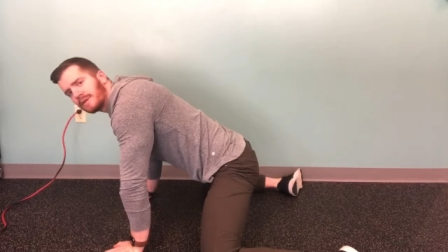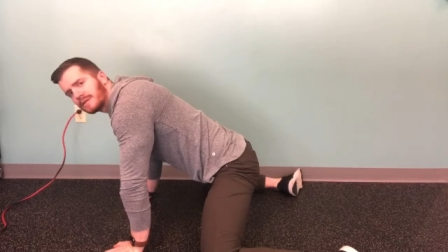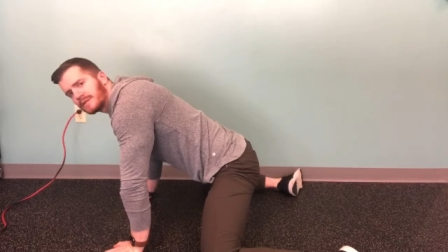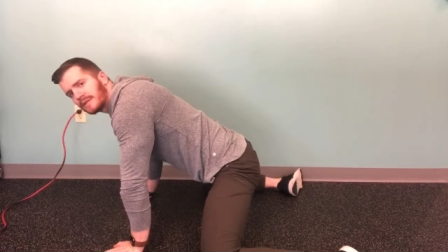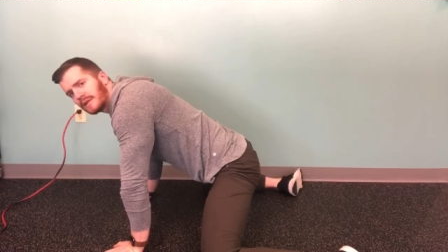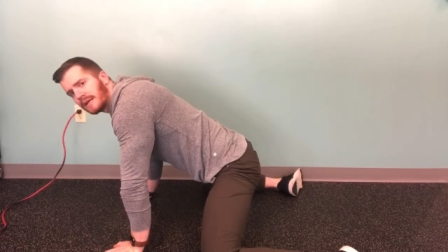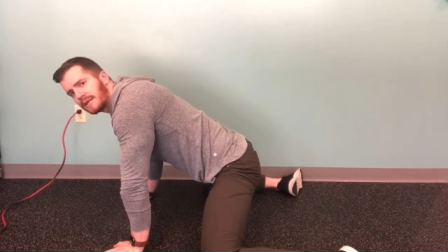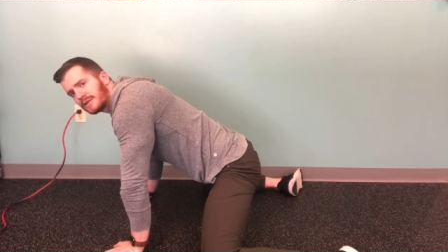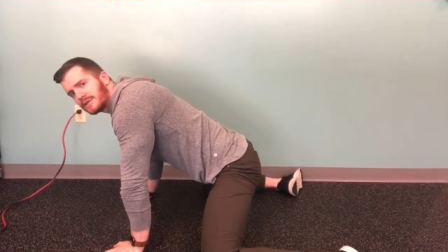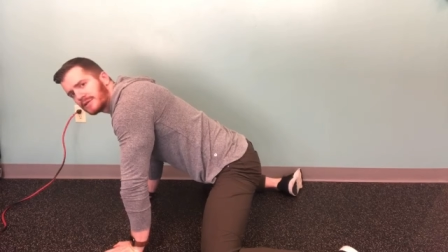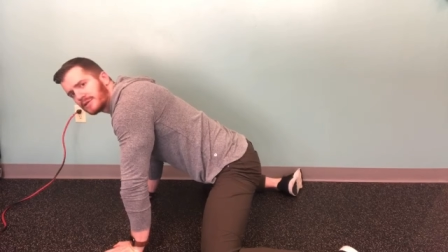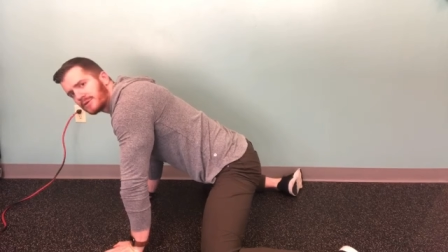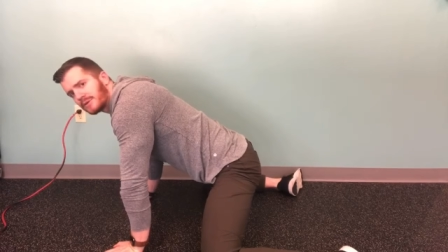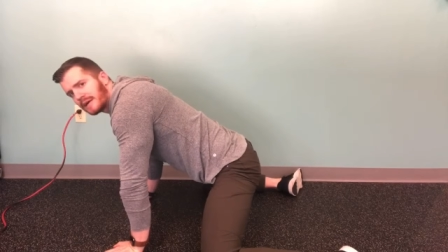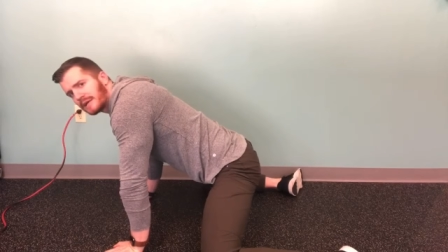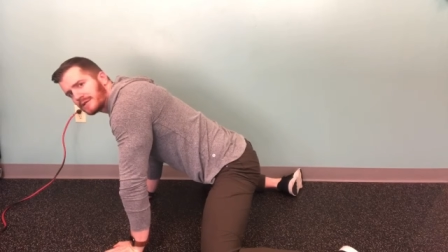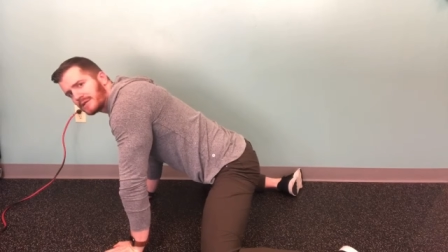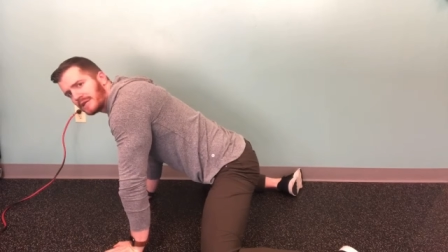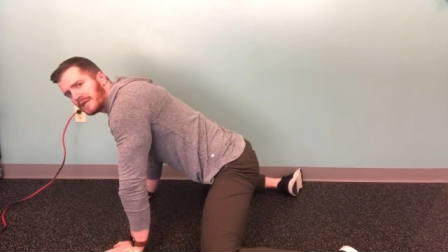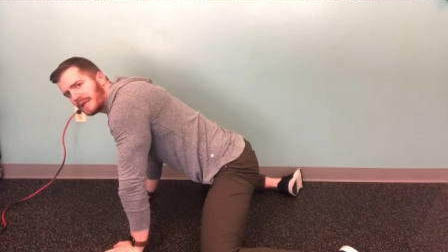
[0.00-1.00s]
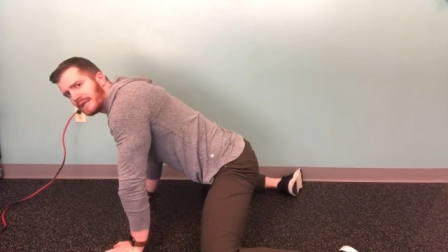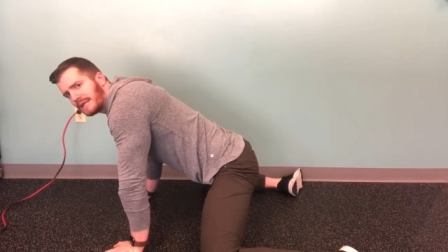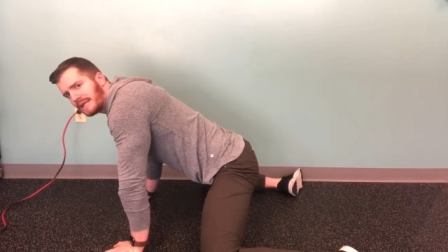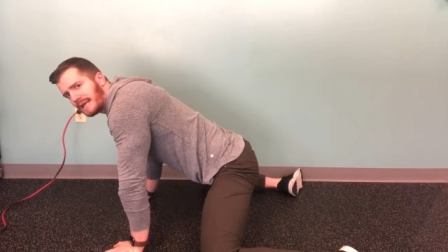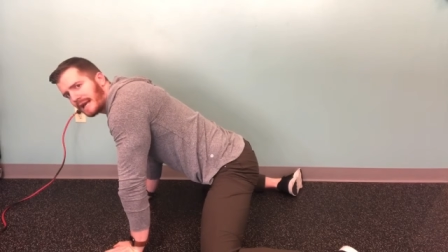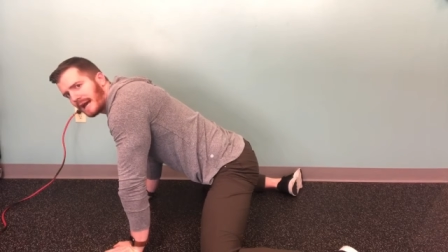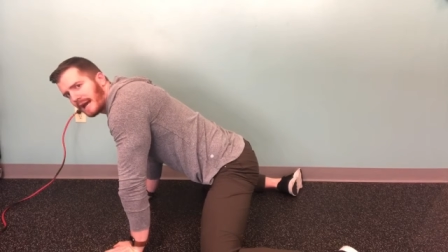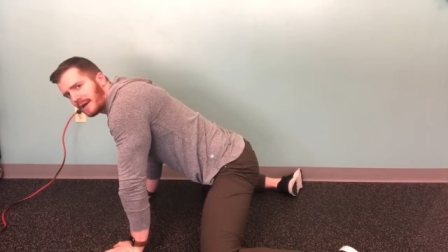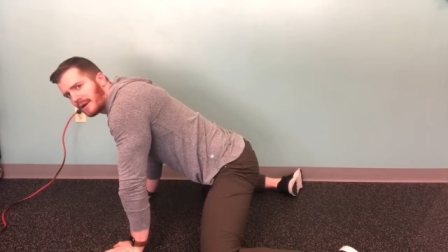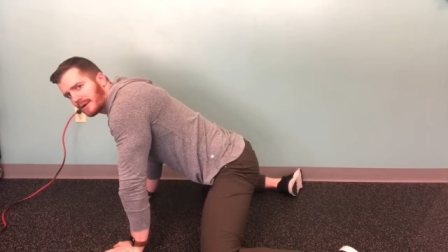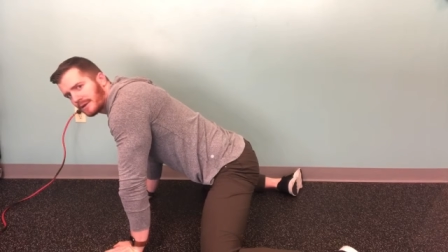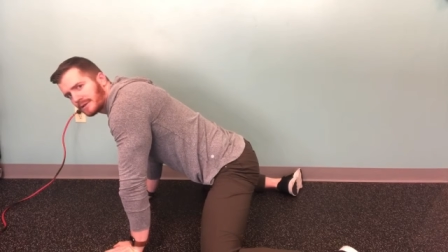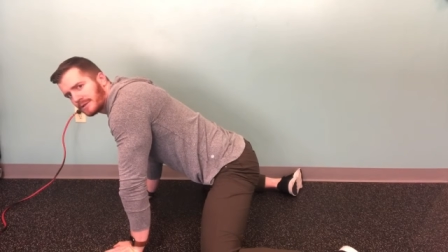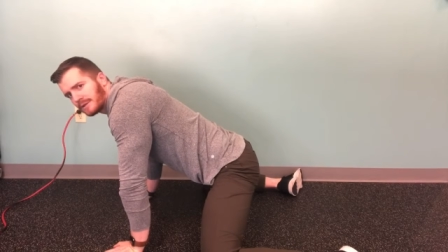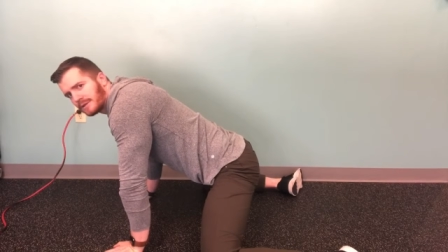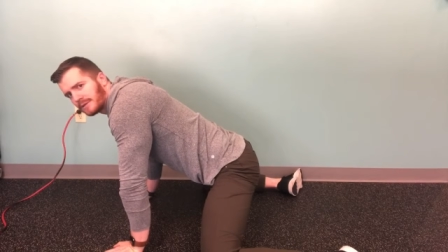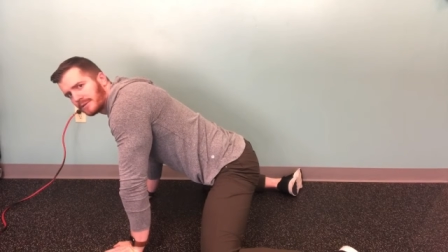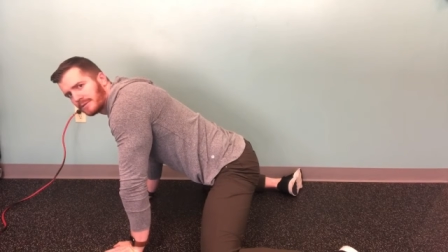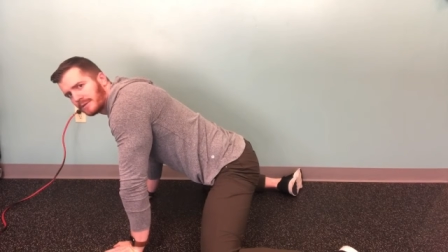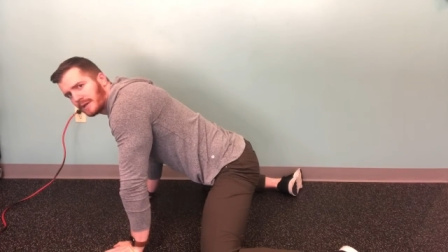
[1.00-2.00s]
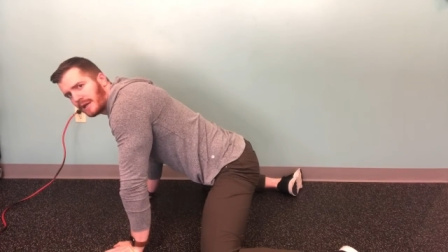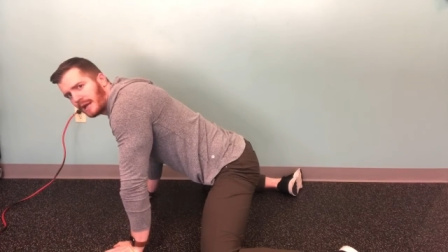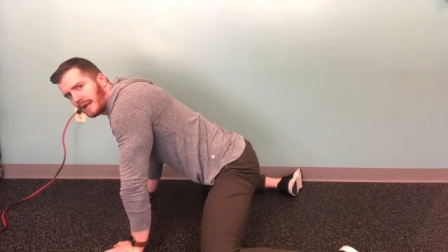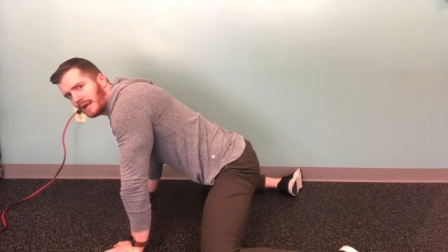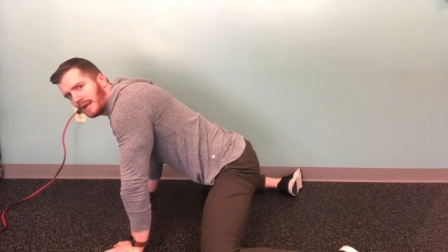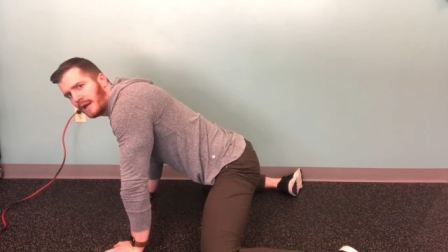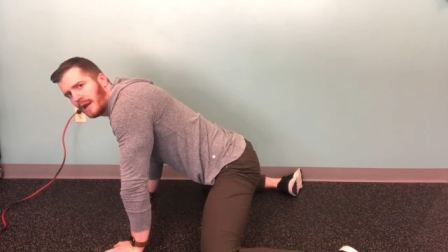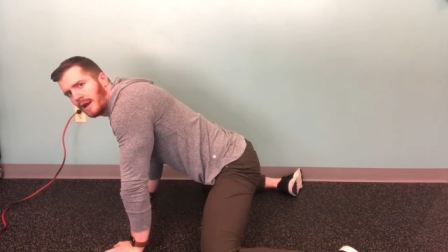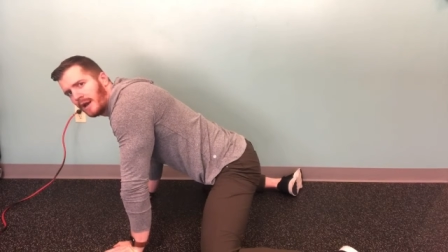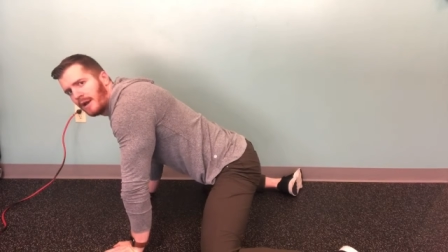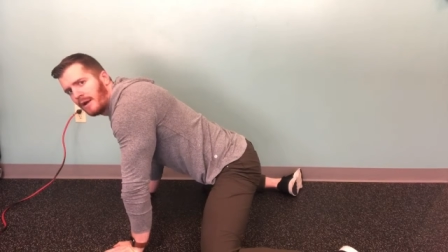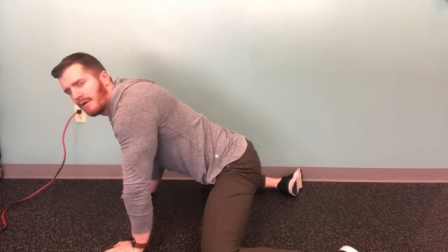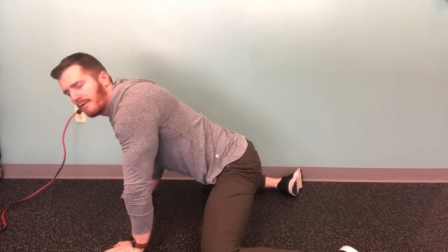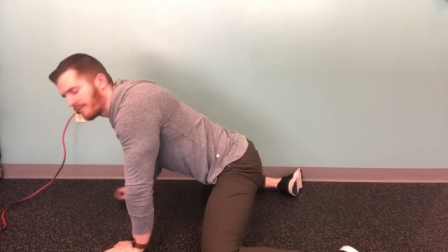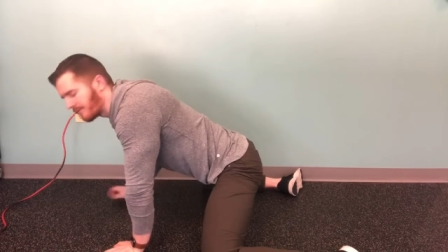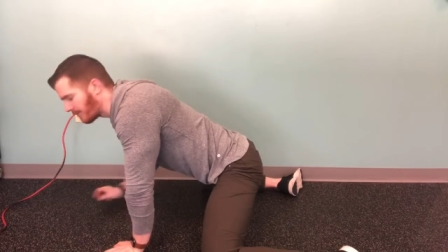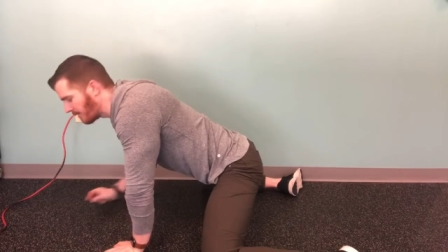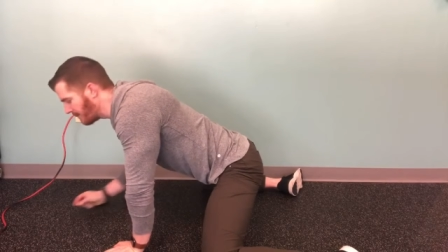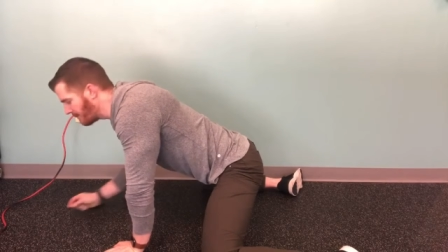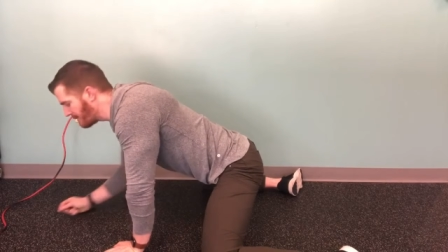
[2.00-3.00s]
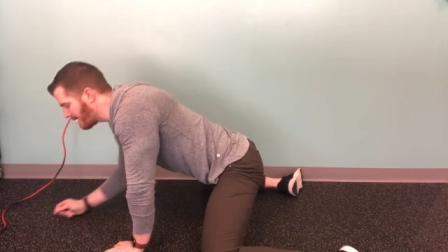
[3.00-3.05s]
a slight stretch in the adductor, okay? From